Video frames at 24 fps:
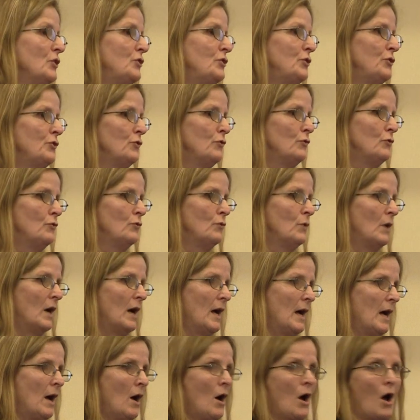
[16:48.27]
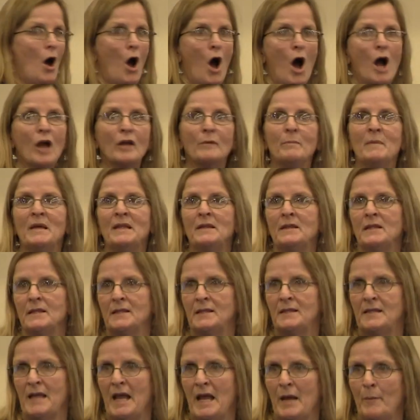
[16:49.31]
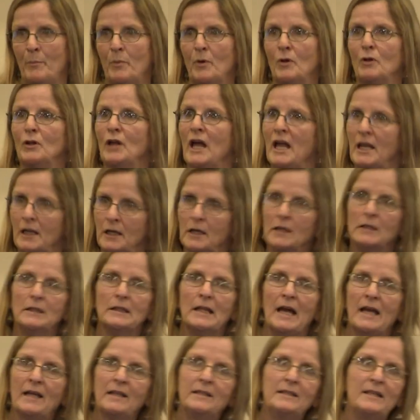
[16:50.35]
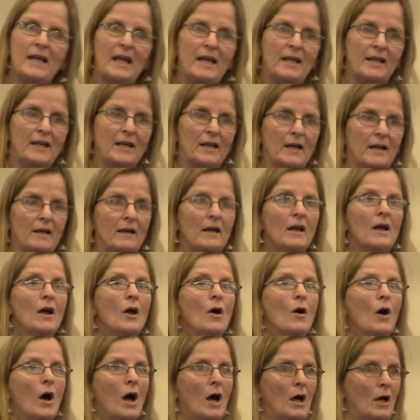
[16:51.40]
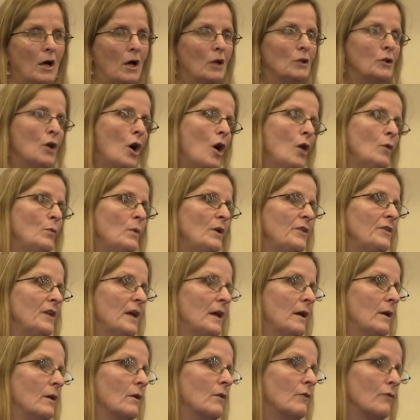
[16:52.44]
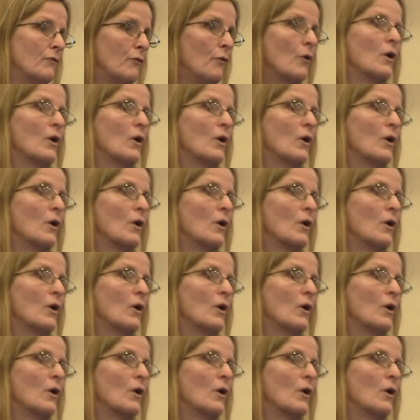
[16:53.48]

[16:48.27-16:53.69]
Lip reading: to augment the sample and collect data along with it,